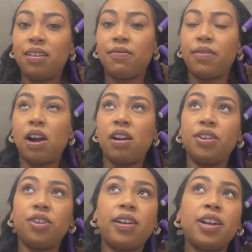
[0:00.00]
for our
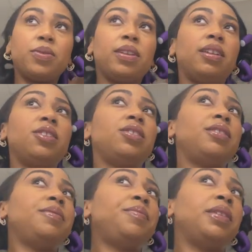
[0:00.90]
undergraduate
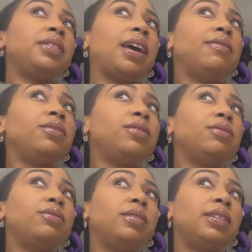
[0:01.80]
luncheon this
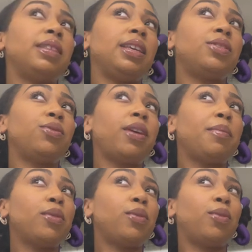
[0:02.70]
afternoon is LisaRaye
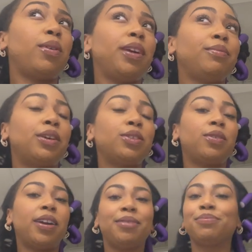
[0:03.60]
McCoy. That's
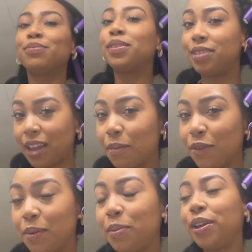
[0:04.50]
right, Diamond
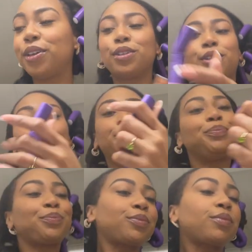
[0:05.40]
from the Players Club.
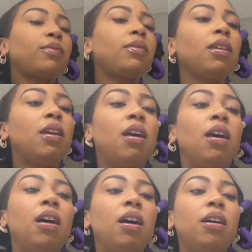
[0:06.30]

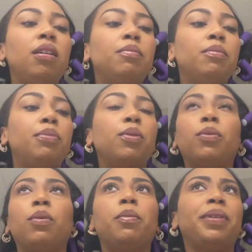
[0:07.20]
Um, but
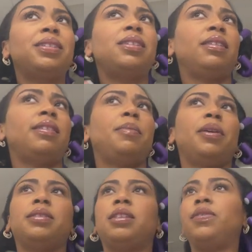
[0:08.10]
we won't be attending that
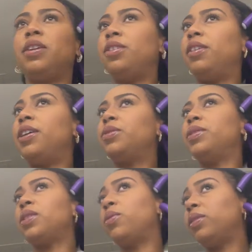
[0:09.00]
because it's for
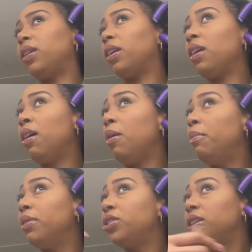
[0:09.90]
undergraduates only.
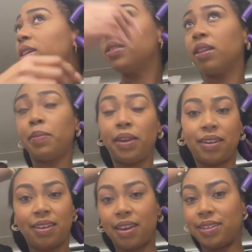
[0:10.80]
But she is going to be a
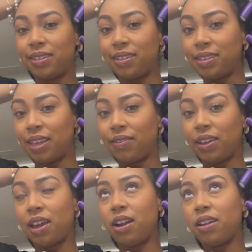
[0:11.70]
guest this
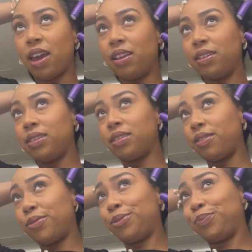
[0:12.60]
evening at our gala.
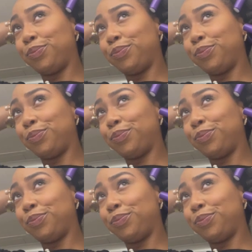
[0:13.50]
So